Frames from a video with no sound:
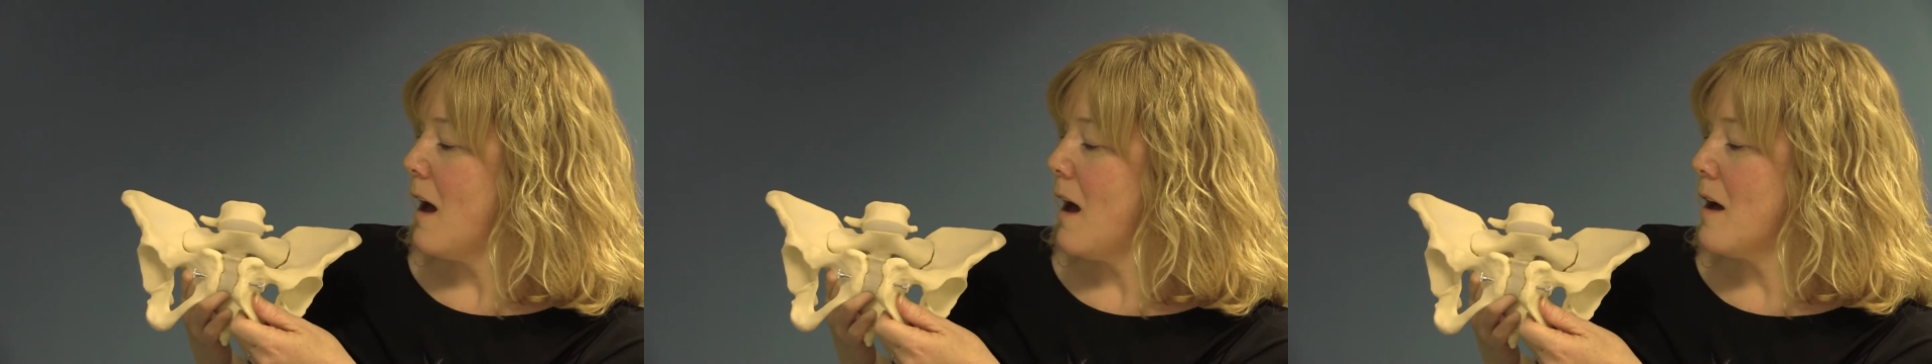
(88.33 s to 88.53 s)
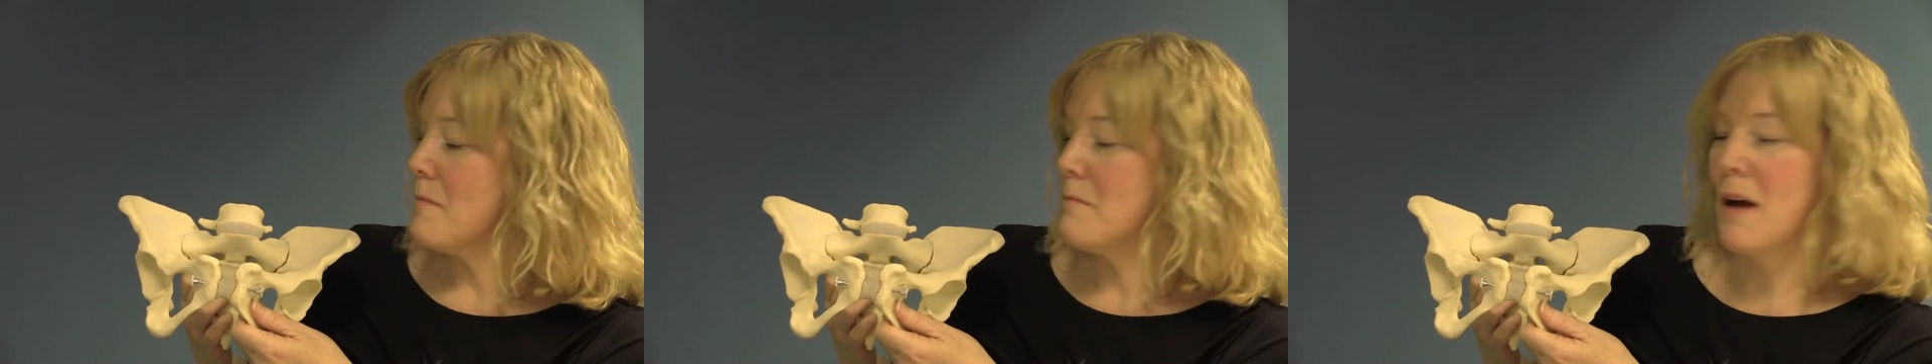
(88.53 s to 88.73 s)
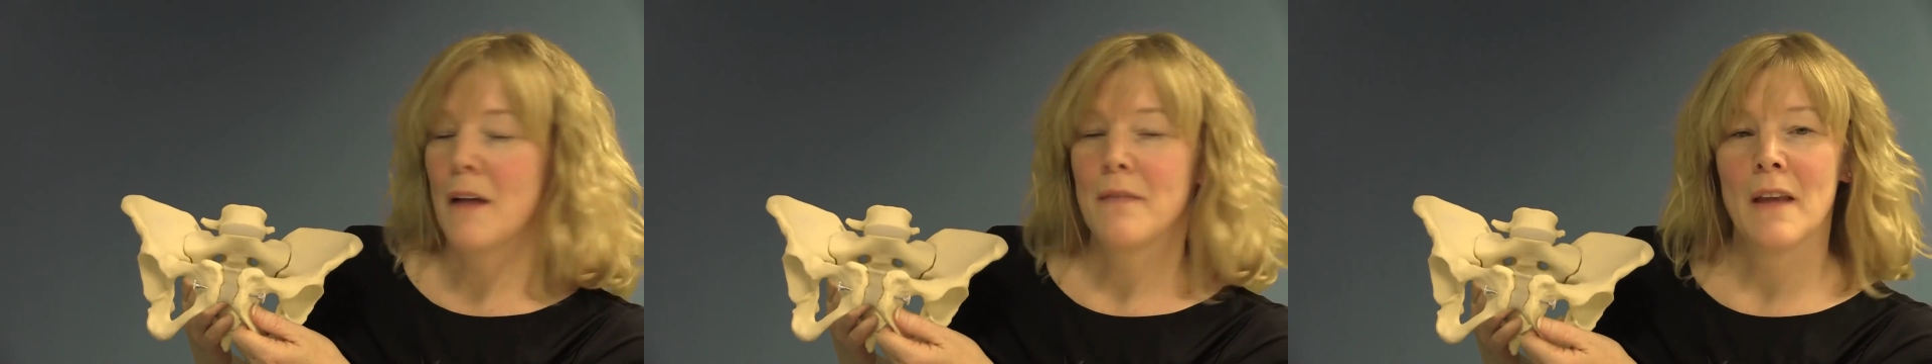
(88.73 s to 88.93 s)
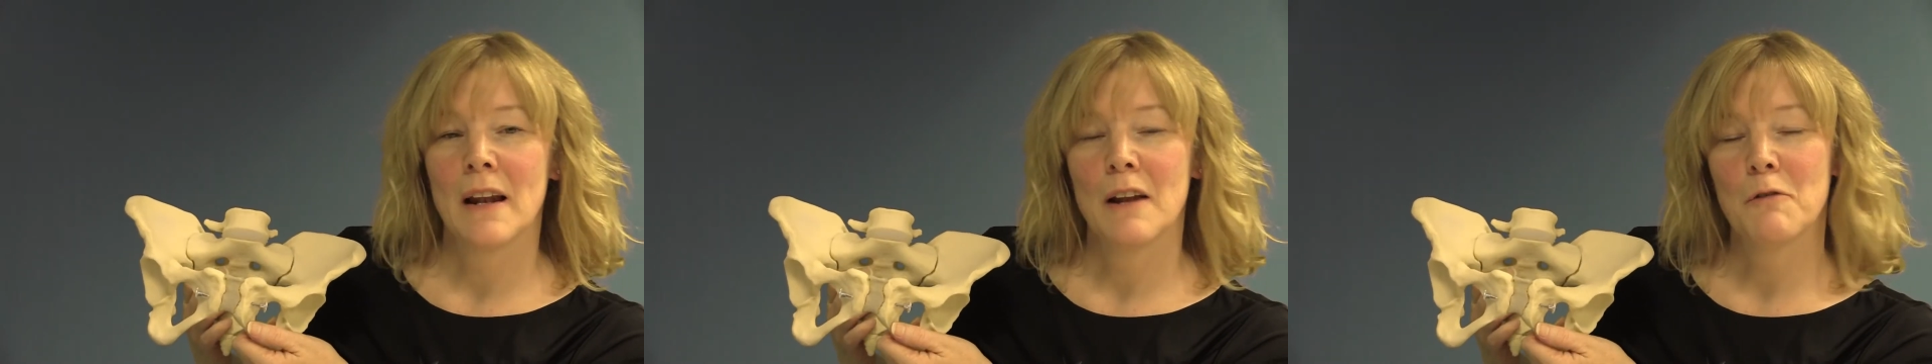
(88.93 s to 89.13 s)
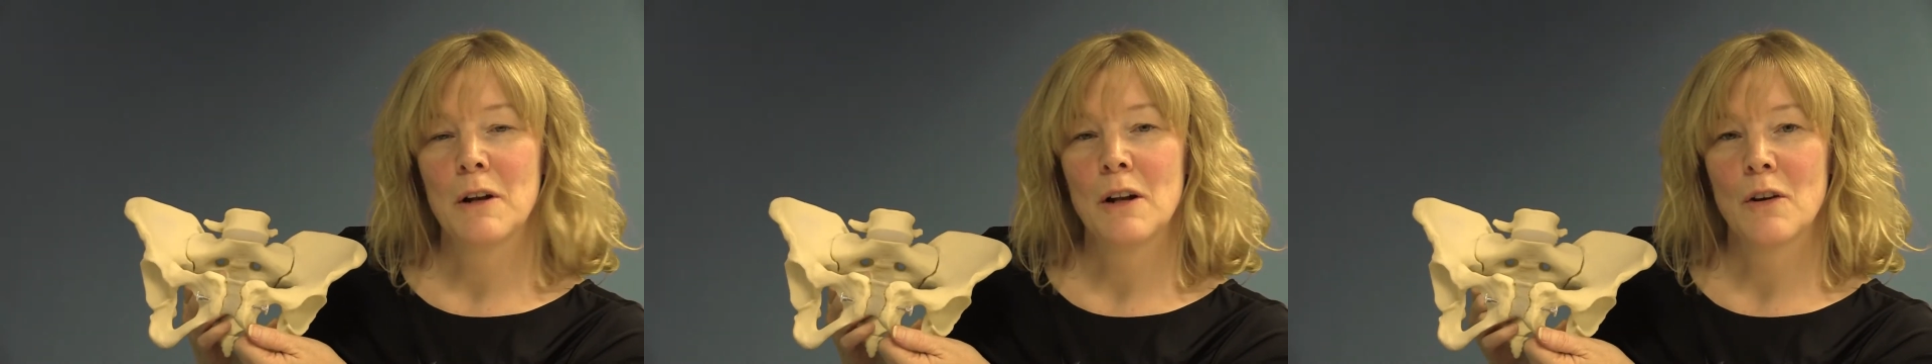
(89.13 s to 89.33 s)
And
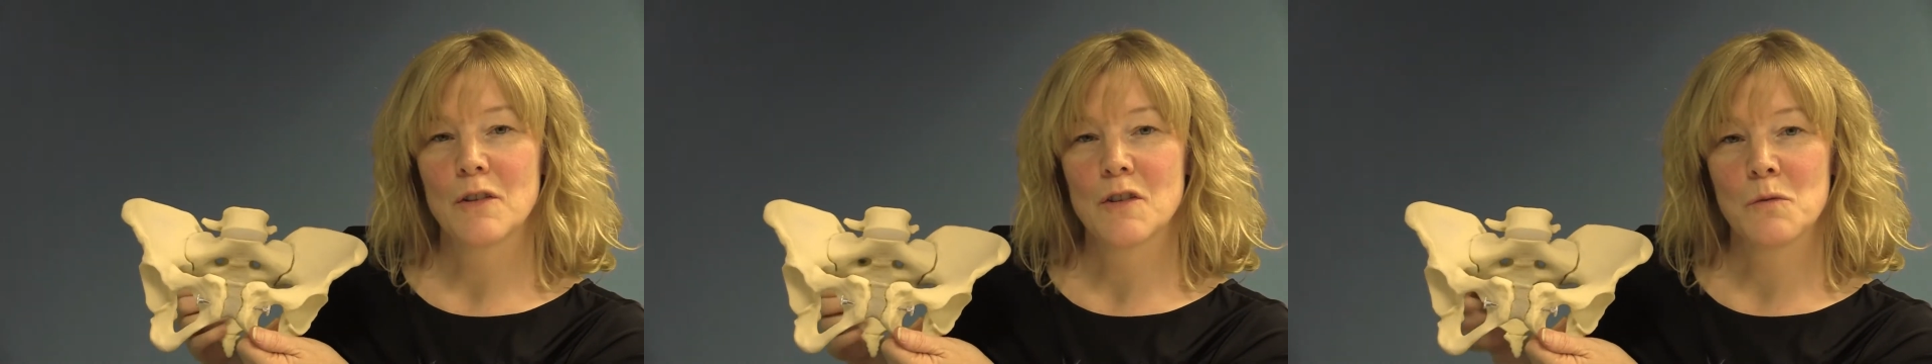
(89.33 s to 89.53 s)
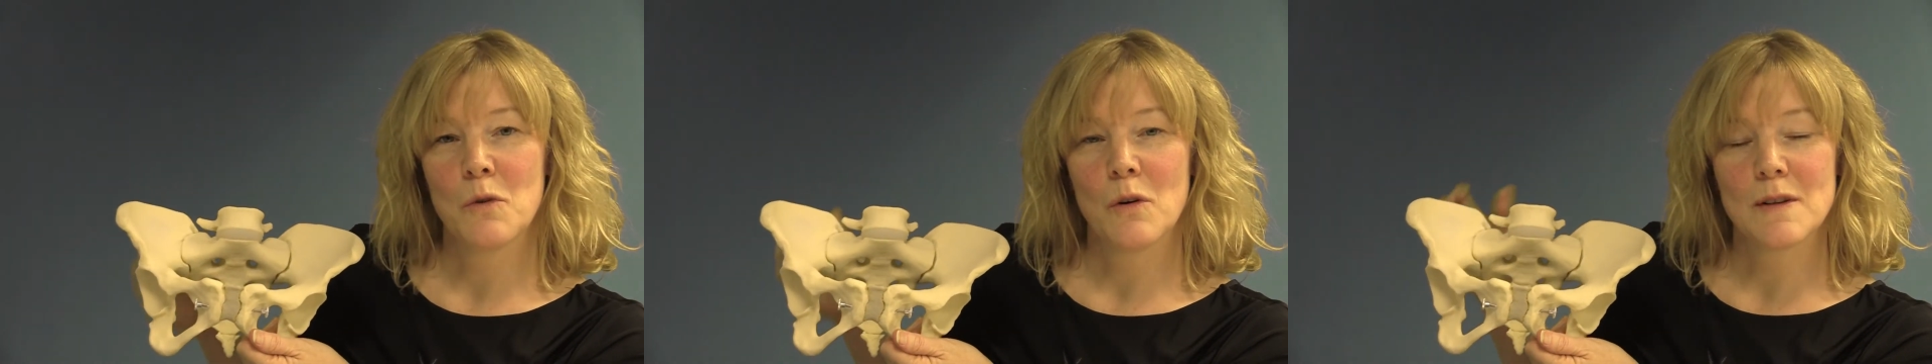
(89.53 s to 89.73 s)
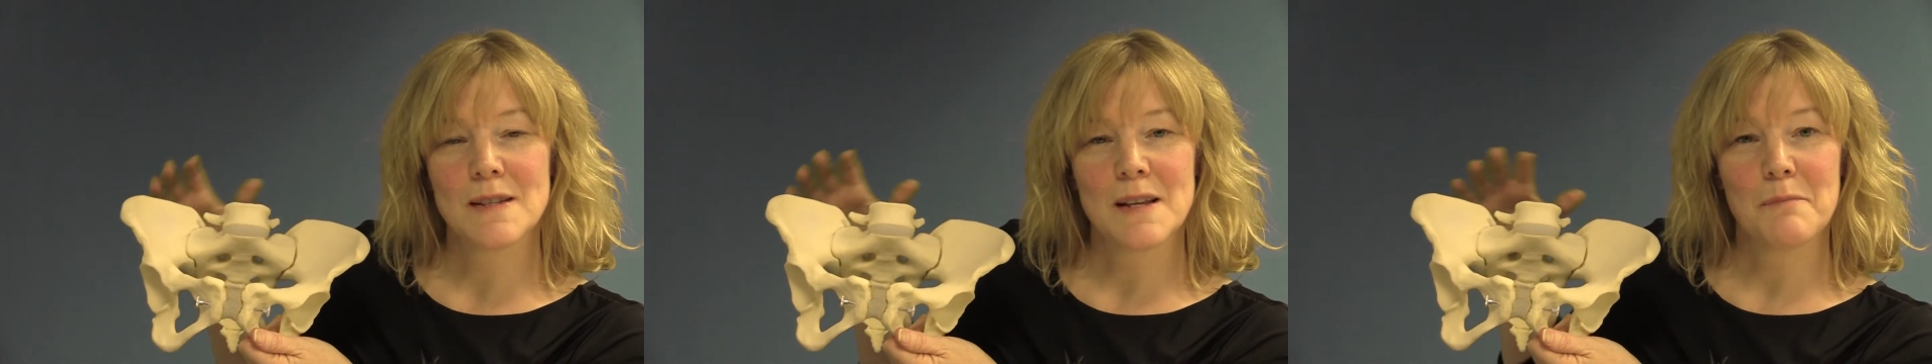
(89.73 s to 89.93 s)
then if we look towards